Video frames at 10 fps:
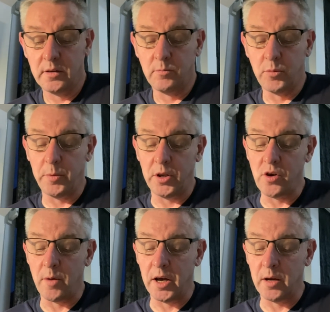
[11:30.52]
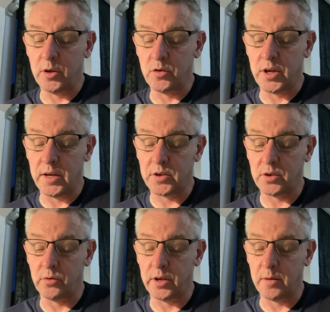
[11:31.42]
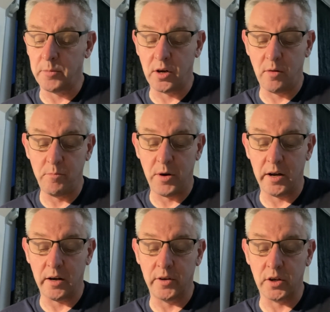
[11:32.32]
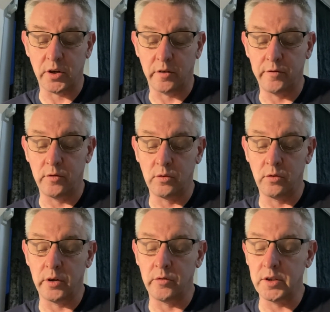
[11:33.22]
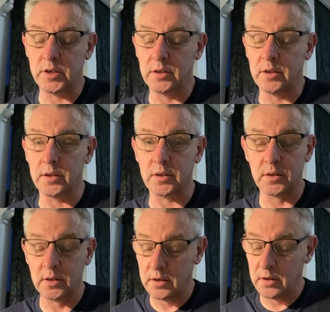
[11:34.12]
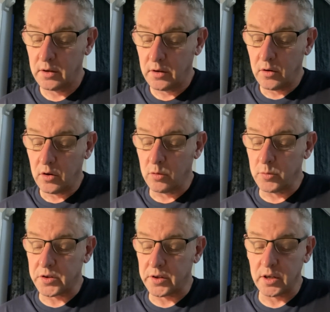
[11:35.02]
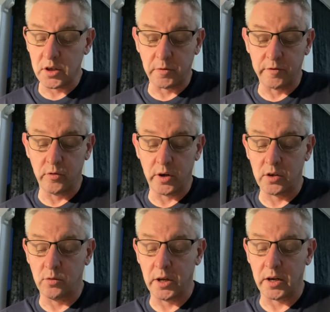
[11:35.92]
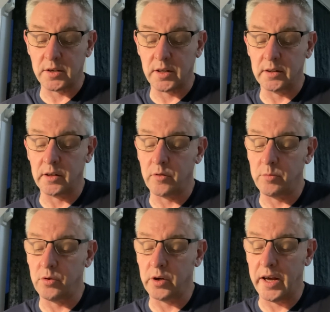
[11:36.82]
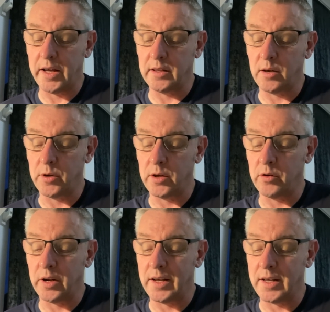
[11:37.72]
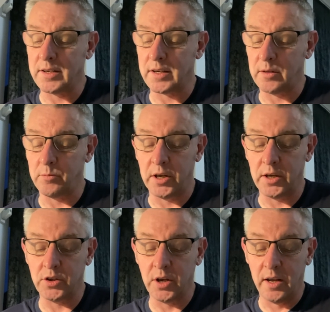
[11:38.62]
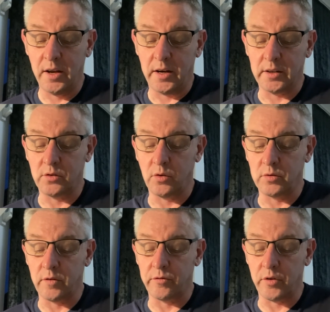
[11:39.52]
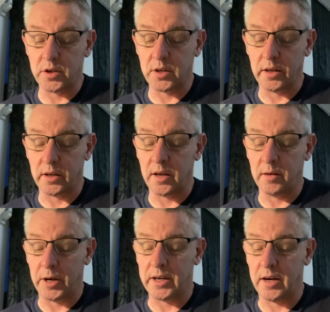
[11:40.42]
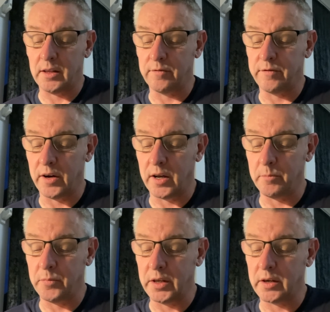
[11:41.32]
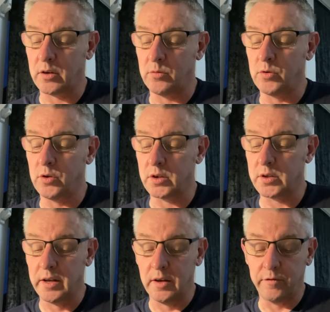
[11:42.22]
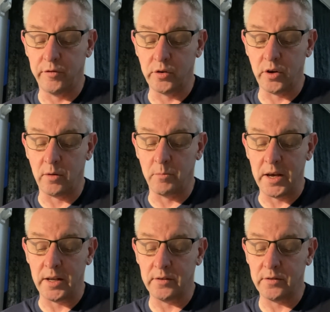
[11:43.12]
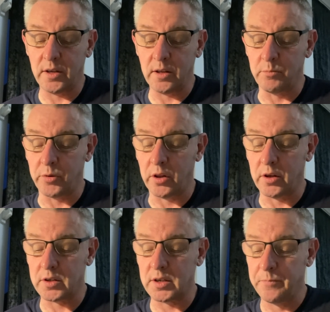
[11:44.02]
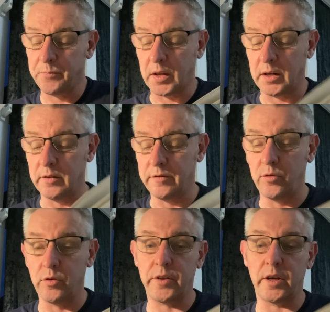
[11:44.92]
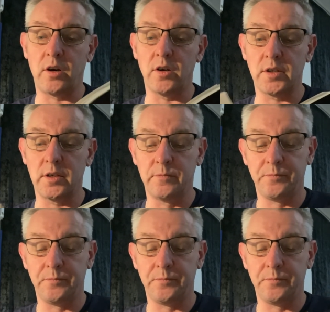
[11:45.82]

Bobby knew a bit about Jeff's story. It had become part of Ayrshire folklore in recent years. Almost 3 years before, a Kilmarnock Standard report hidden away on an inside page had told of rustling at Macadam Farm near Comores. 4 young men, 3 of them brothers, and the 4th a cousin,